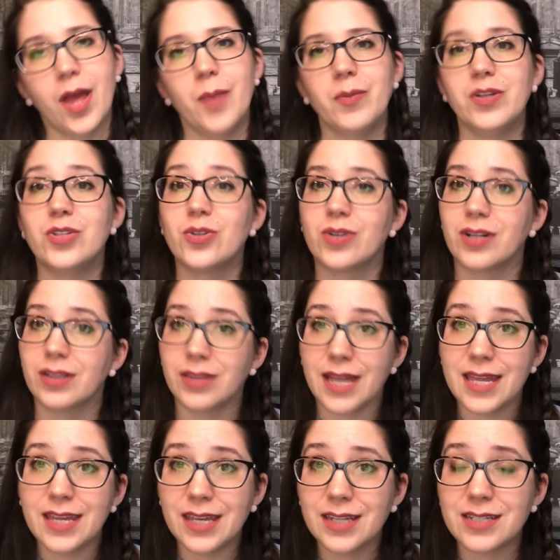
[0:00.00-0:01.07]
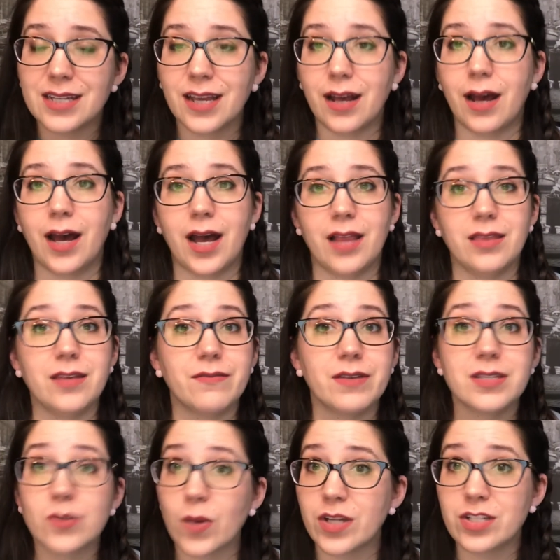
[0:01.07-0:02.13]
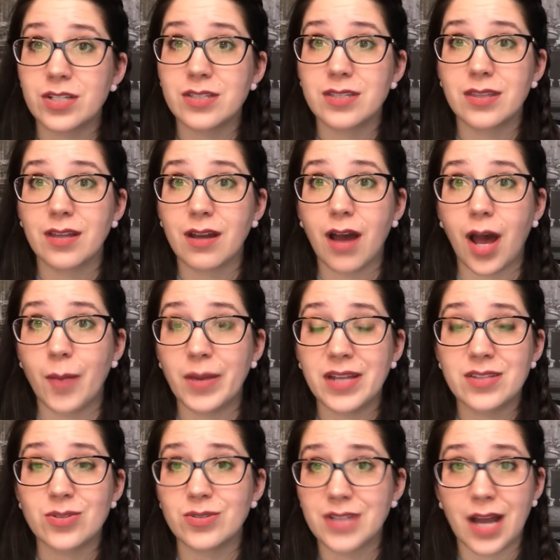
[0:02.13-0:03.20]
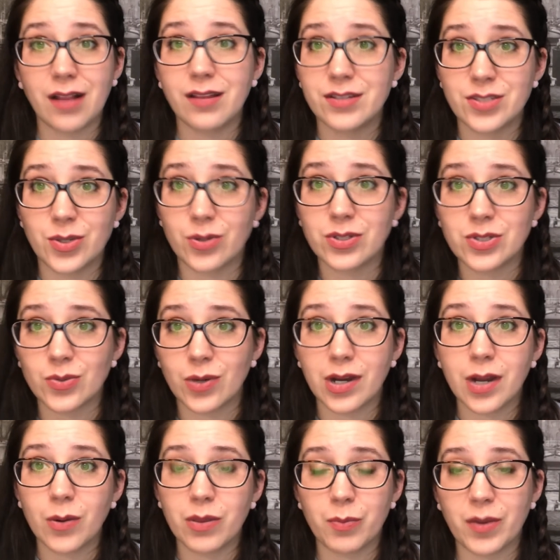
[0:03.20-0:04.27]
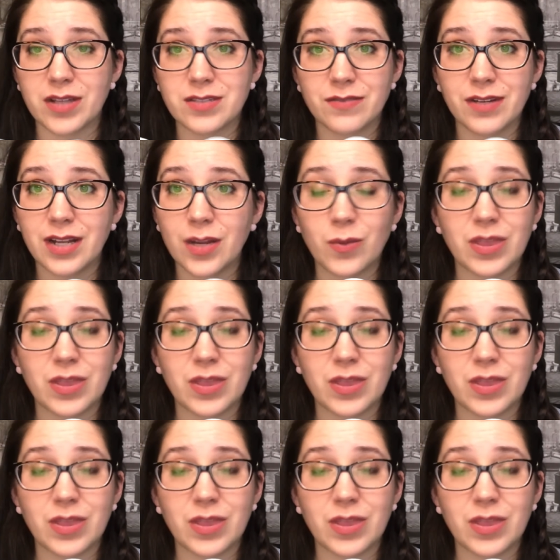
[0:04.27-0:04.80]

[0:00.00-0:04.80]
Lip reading: Be sure to like it, leave us questions in the comments, or tell us your story with breastfeeding.